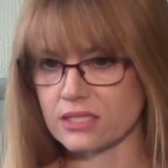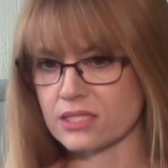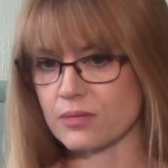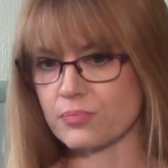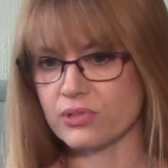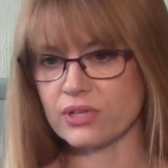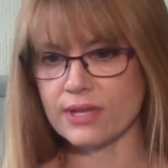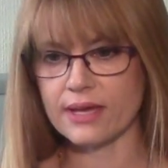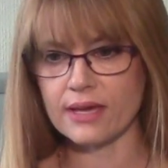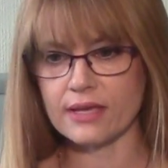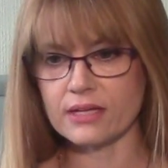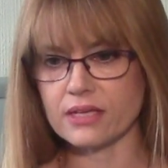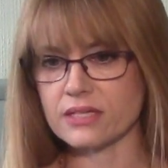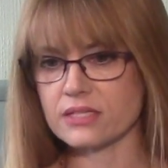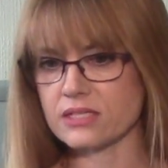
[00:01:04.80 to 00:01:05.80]
It's a
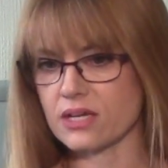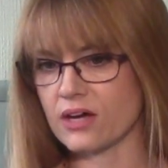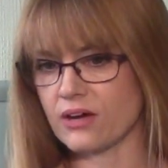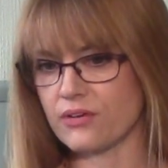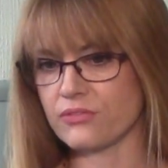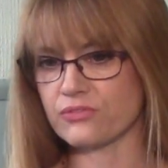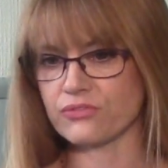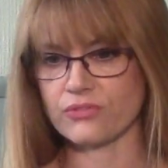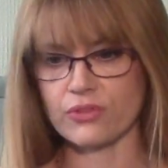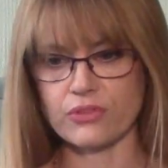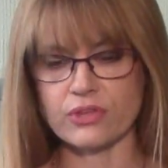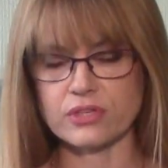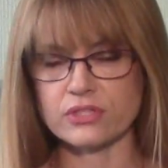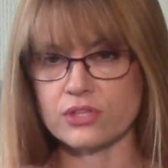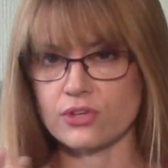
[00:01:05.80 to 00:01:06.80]
planet of
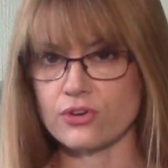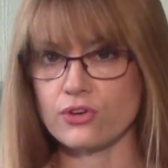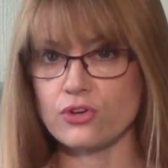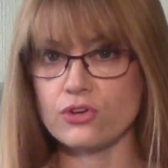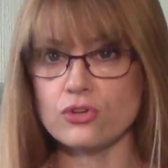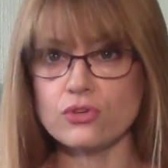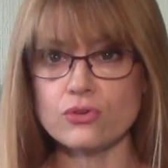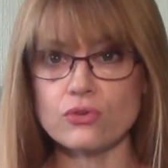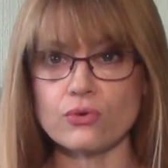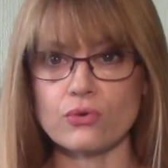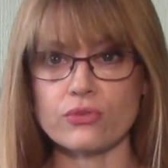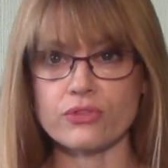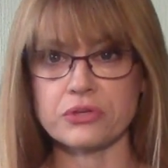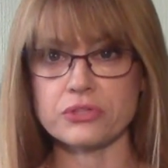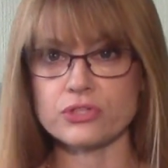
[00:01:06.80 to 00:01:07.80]
things that are new,
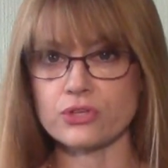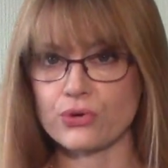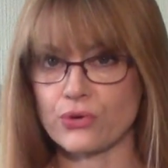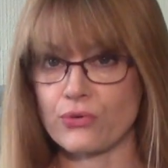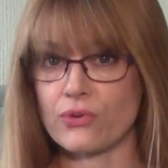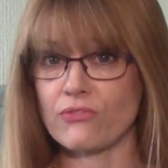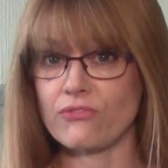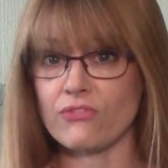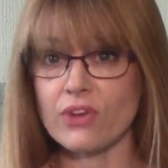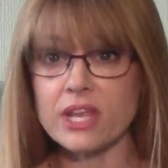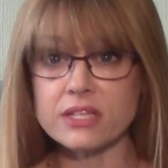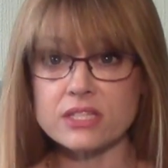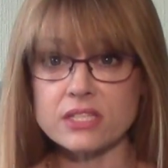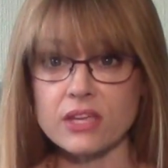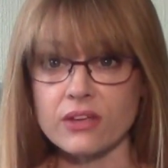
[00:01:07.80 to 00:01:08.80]
things that are
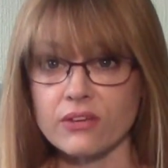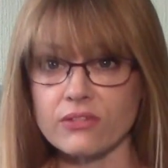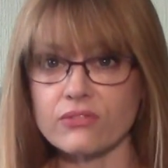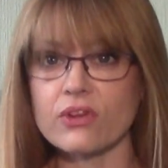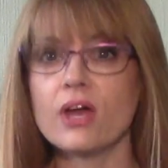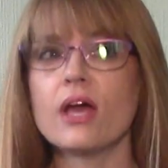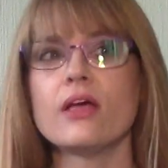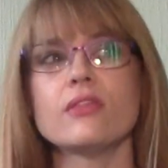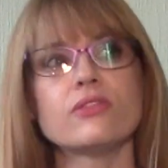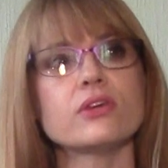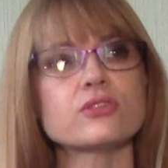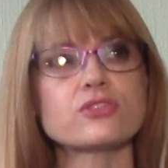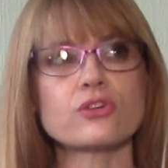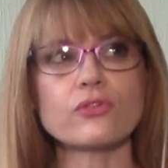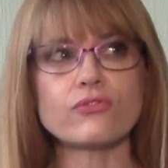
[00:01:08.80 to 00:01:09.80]
inventive,
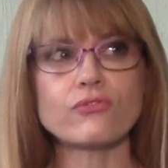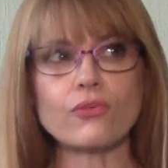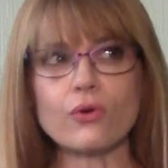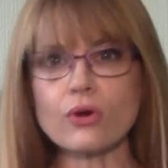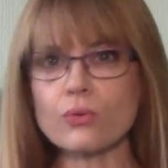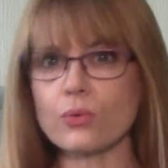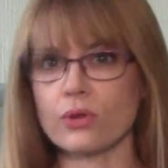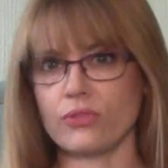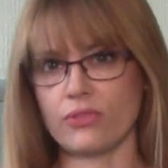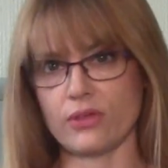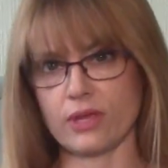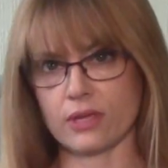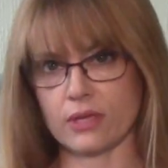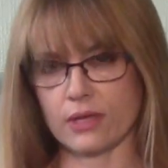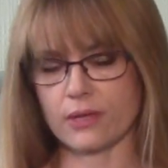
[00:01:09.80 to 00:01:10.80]
things that are forward
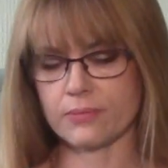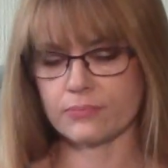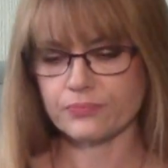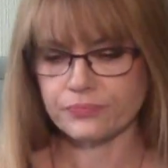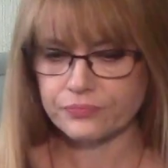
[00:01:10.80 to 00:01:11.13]
thinking.